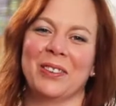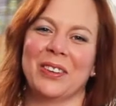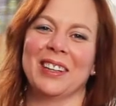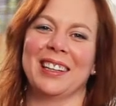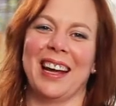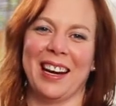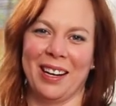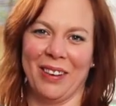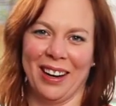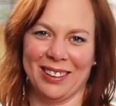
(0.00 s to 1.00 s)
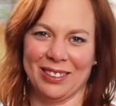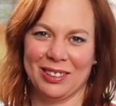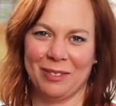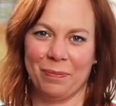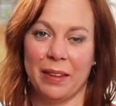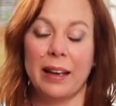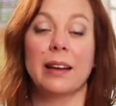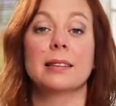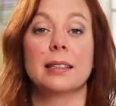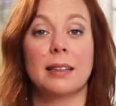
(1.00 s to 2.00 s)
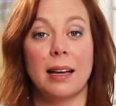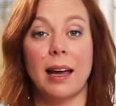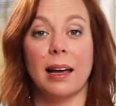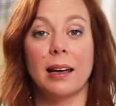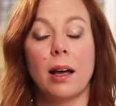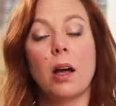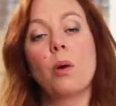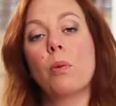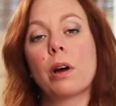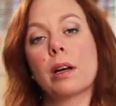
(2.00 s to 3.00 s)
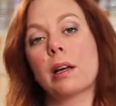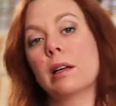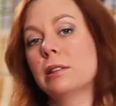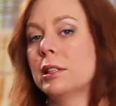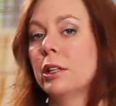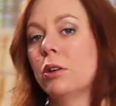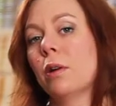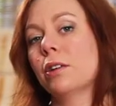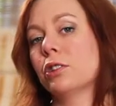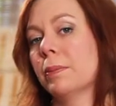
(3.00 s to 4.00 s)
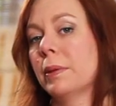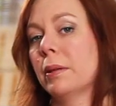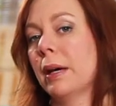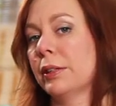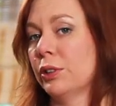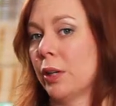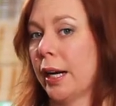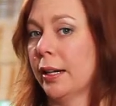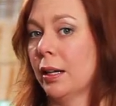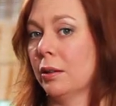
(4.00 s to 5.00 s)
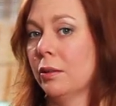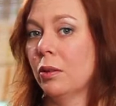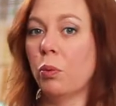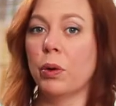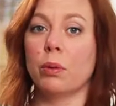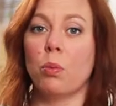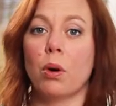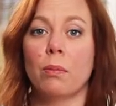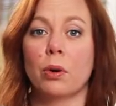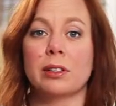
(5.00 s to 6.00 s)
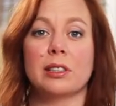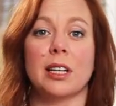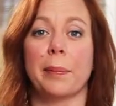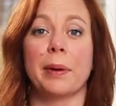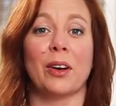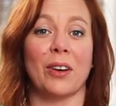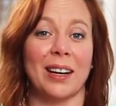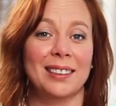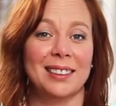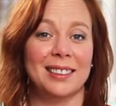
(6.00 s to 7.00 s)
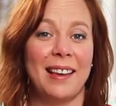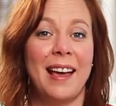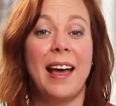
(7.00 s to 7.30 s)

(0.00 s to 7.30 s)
the World in 80 Bottles. Today, we're going to continue our trip in the Mediterranean with one more stop in Greece,